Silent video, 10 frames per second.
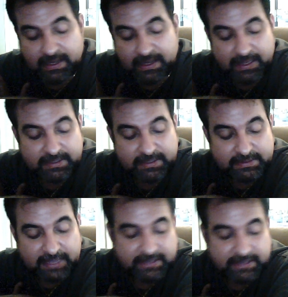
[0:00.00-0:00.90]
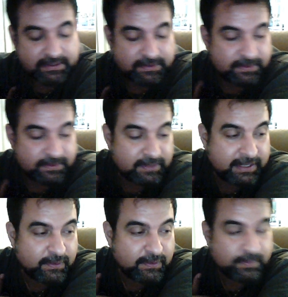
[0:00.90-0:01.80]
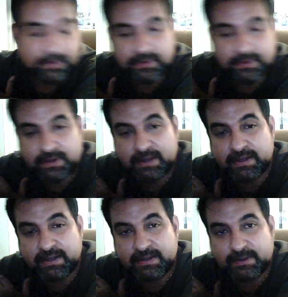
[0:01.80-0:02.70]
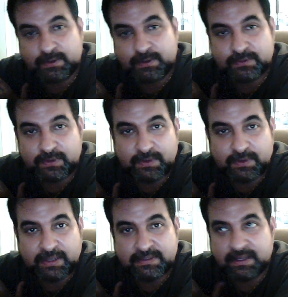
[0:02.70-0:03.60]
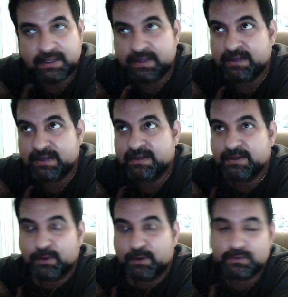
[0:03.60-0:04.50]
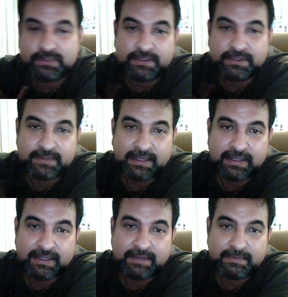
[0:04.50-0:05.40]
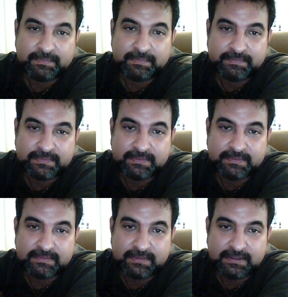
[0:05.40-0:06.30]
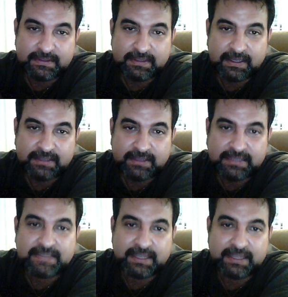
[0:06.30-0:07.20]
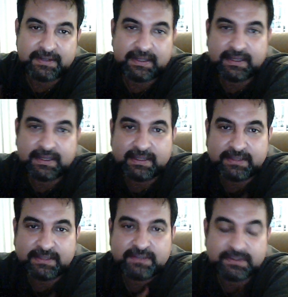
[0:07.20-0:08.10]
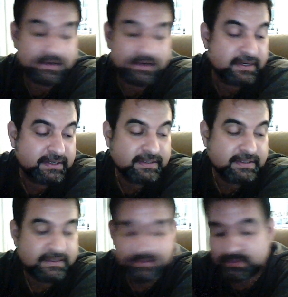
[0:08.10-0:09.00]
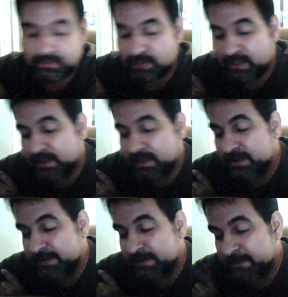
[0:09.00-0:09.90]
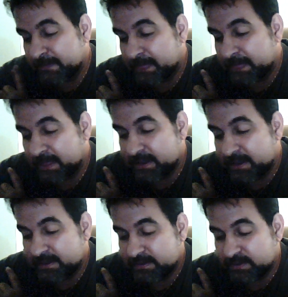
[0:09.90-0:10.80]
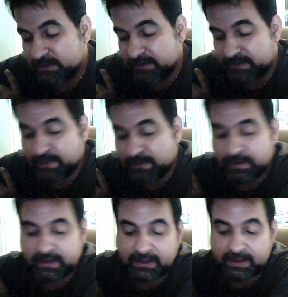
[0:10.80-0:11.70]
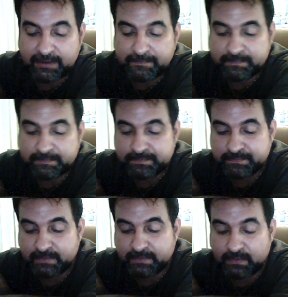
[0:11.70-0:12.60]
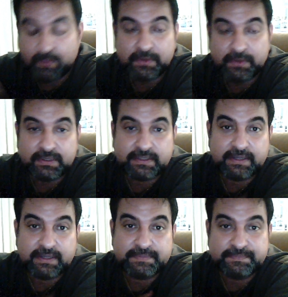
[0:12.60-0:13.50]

on a tactical letter opener, uh, also known as a Cold Steel uh, uh, Cytel uh, Delta dart, to uh, to a friend of mine, uh, Romeo Delta.